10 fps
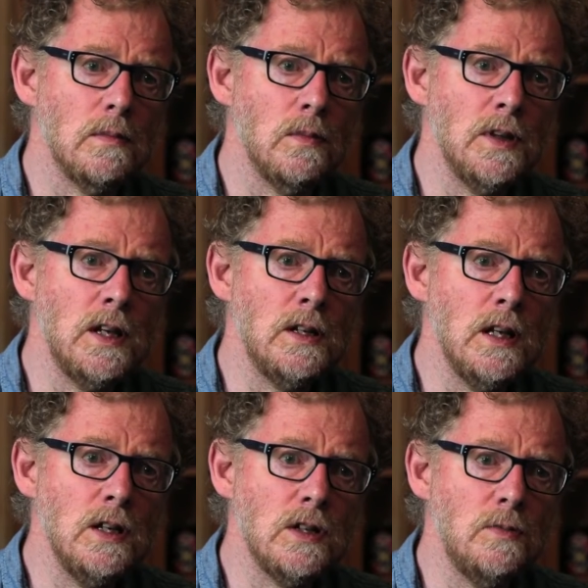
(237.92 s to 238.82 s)
within
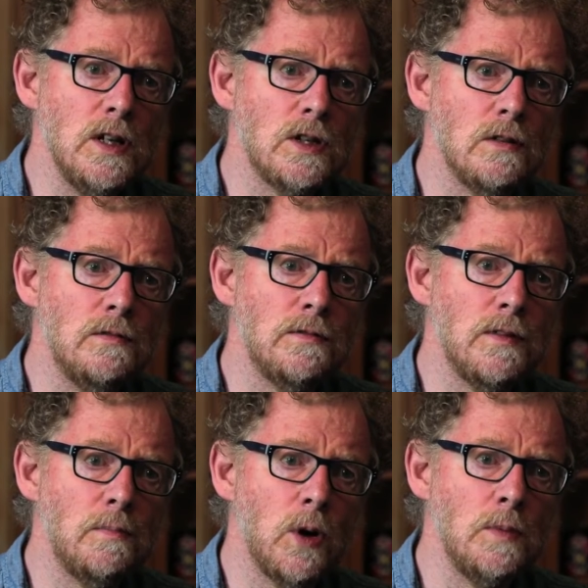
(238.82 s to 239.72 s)
easy reach of
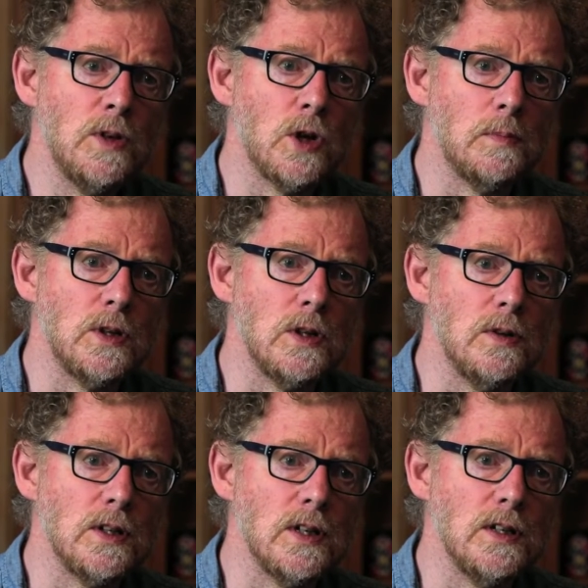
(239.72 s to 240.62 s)
employment
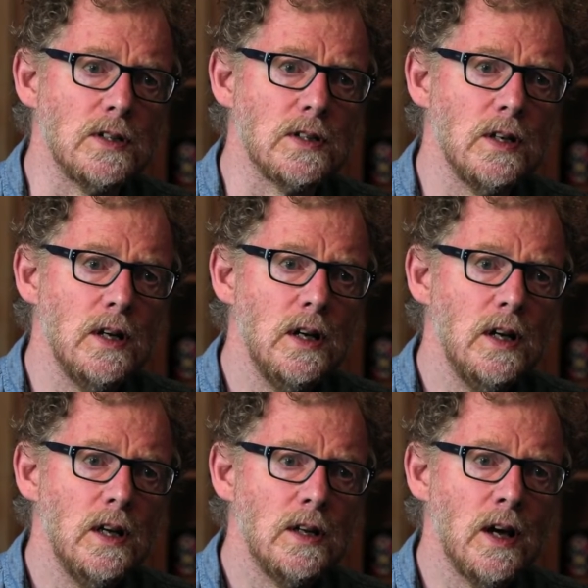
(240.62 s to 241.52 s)
opportunities.
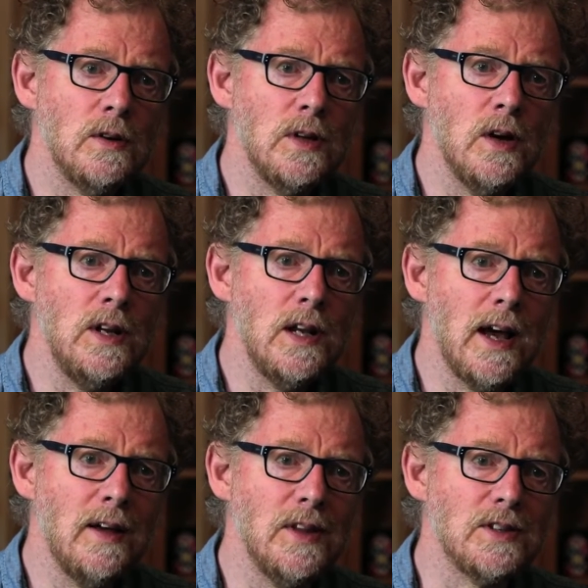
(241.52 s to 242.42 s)
Now, the only
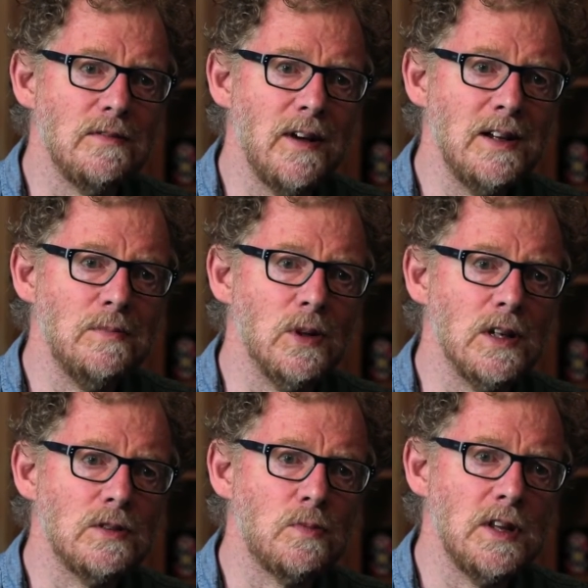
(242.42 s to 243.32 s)
land that's available
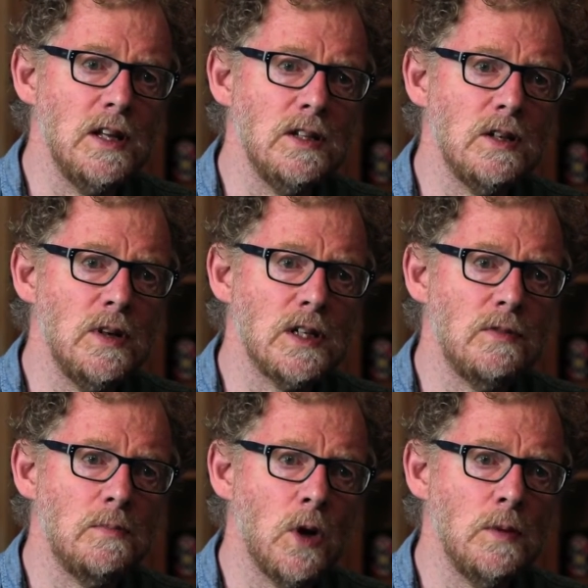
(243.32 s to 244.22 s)
that's within easy reach
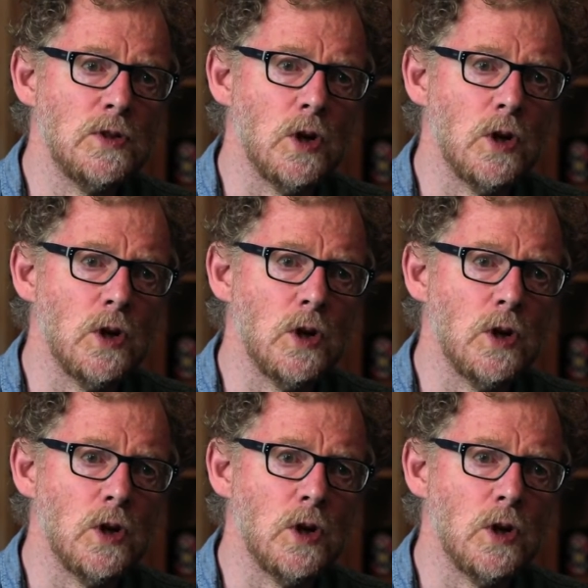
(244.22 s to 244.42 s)
of employment